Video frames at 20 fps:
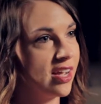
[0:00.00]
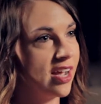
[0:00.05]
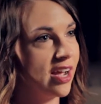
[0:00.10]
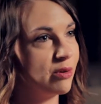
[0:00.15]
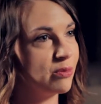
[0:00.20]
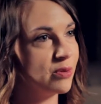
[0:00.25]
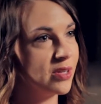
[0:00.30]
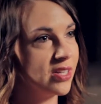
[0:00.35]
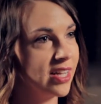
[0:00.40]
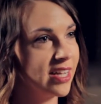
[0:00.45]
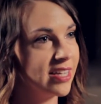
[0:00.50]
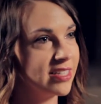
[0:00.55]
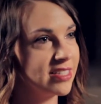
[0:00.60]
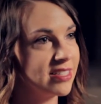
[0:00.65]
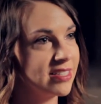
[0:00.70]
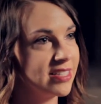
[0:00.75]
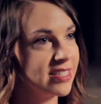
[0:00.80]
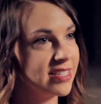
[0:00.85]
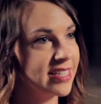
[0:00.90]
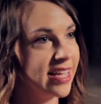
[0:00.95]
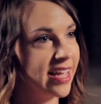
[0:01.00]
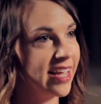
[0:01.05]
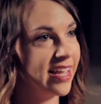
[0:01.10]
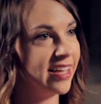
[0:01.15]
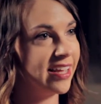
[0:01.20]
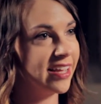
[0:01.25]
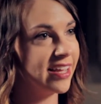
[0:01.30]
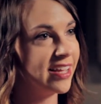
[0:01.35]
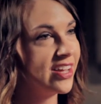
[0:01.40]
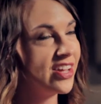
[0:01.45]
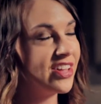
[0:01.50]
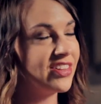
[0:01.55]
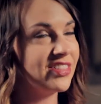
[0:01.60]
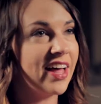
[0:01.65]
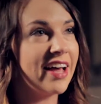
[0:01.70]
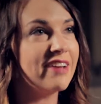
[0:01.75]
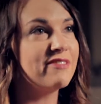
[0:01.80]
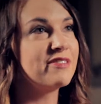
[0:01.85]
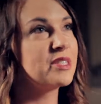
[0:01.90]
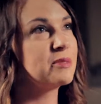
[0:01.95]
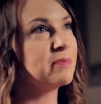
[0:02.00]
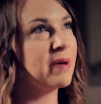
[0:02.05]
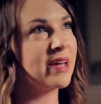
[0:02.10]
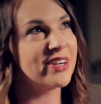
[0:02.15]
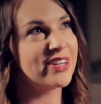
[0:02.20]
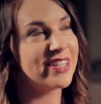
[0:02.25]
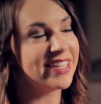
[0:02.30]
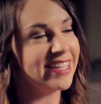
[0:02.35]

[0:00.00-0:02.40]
I realized the saying, life is better